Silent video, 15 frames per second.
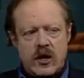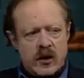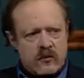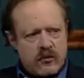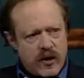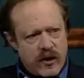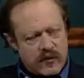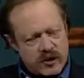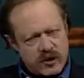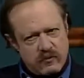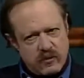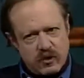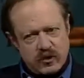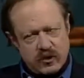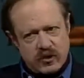Perhaps the
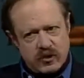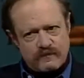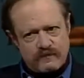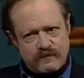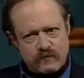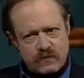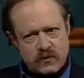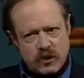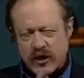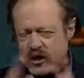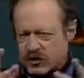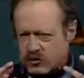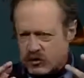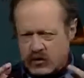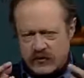most
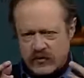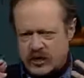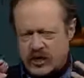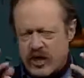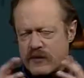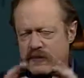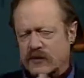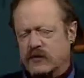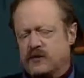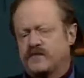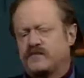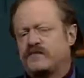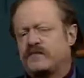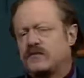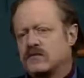illustrative example,
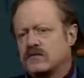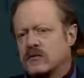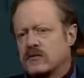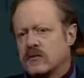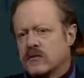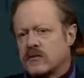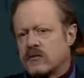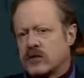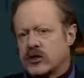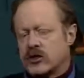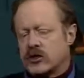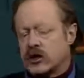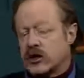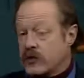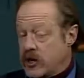one that
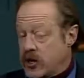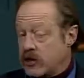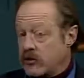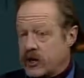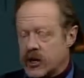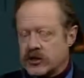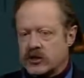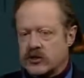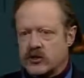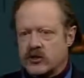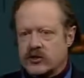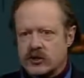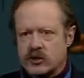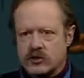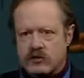Schopenhauer actually
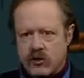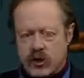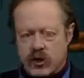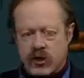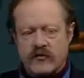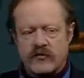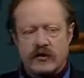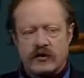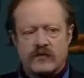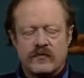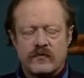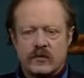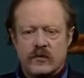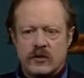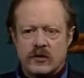uses quite often,
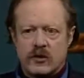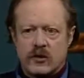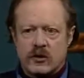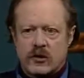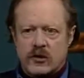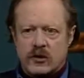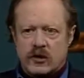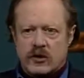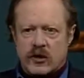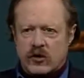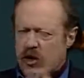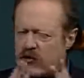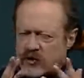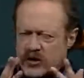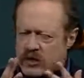that
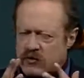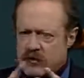all of us can